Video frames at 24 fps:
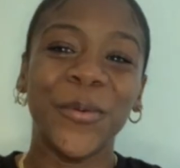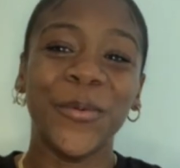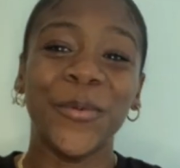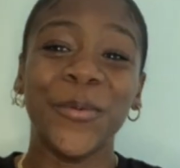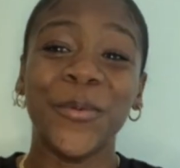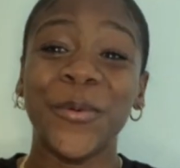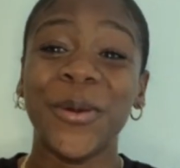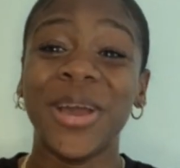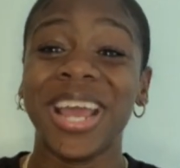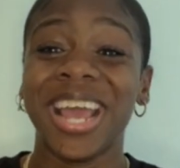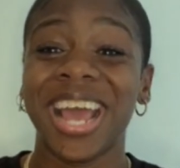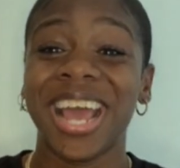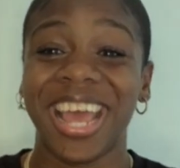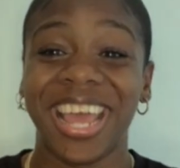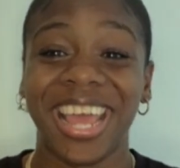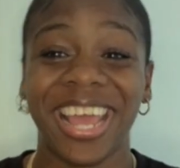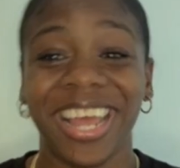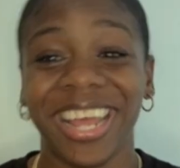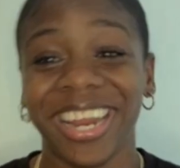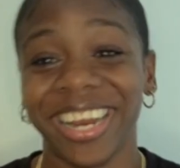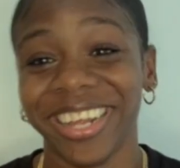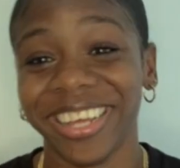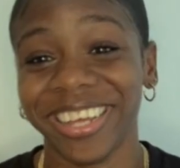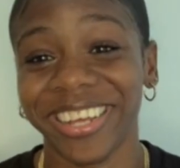way
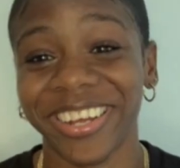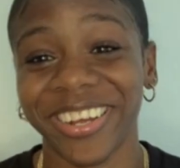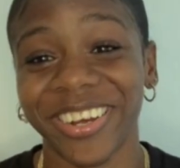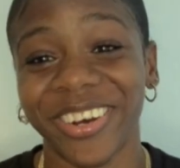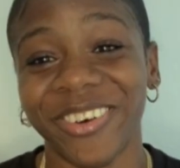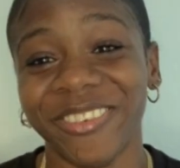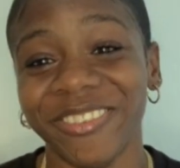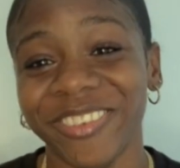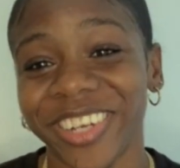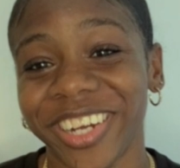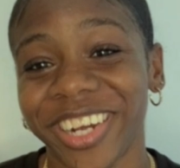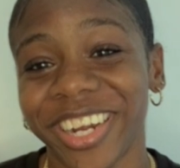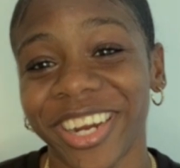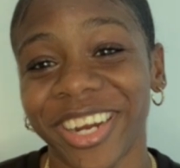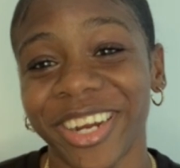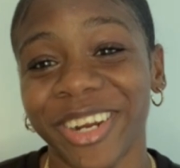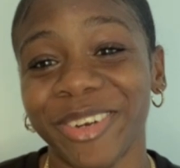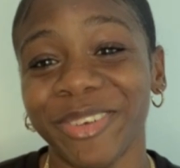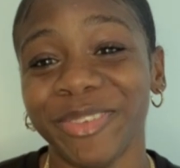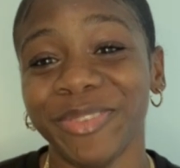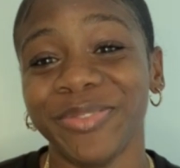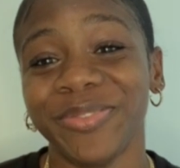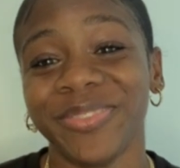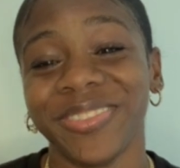ahead of the
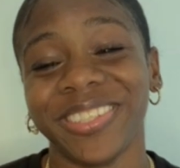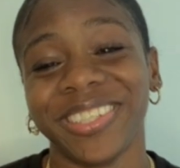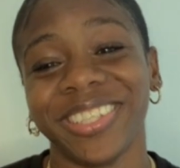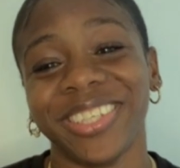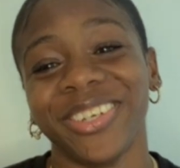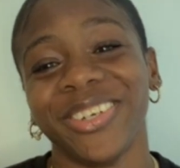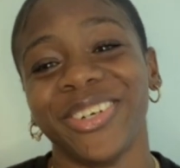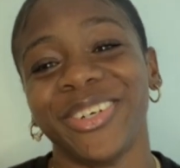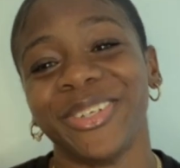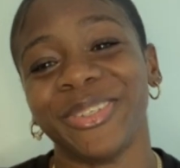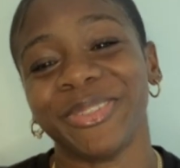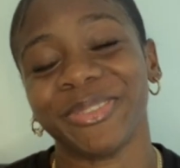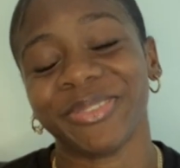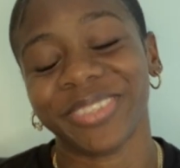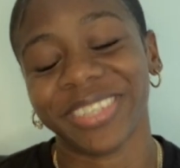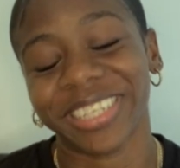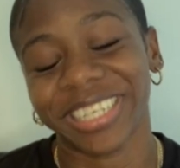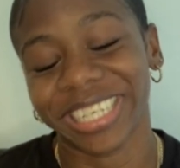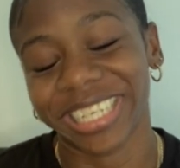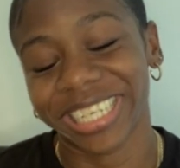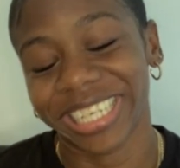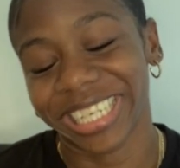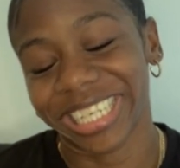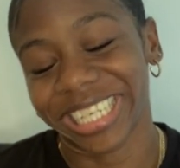curve. Wow. So,
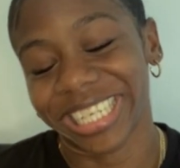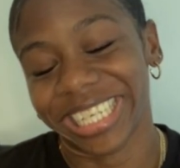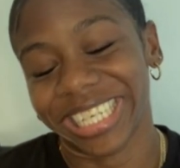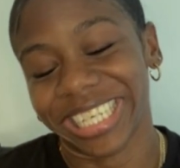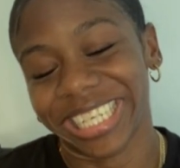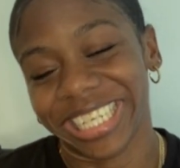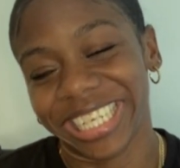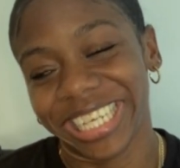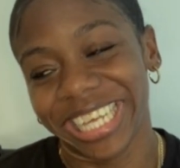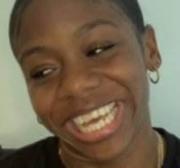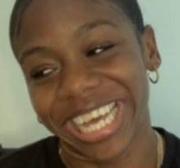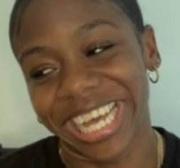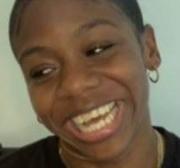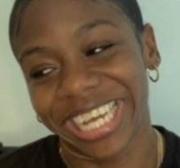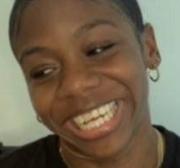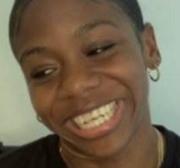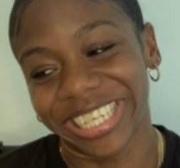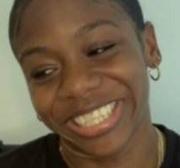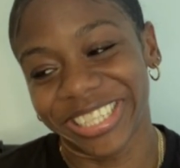yeah.